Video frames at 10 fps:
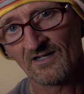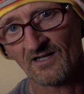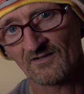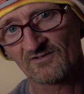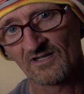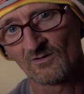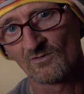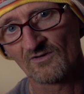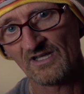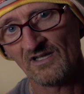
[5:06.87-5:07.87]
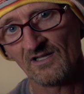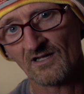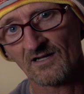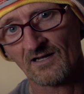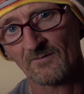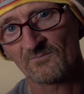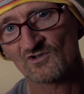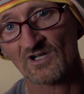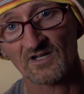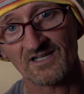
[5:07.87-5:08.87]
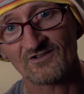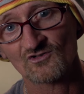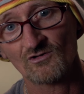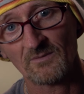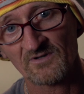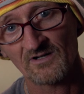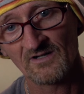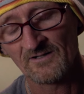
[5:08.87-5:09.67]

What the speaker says: until the shutter is tripped.